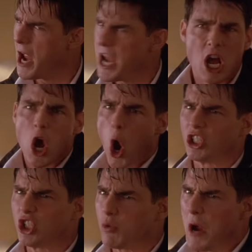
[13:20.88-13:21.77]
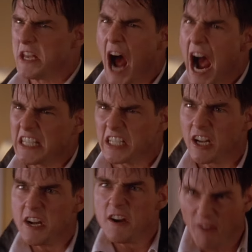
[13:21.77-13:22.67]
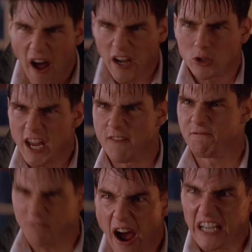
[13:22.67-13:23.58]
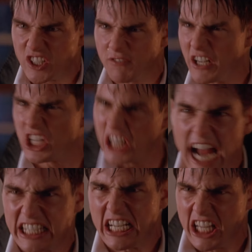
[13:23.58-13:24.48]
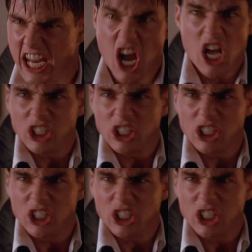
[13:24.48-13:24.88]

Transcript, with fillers: we or should we not follow the advice of the galactically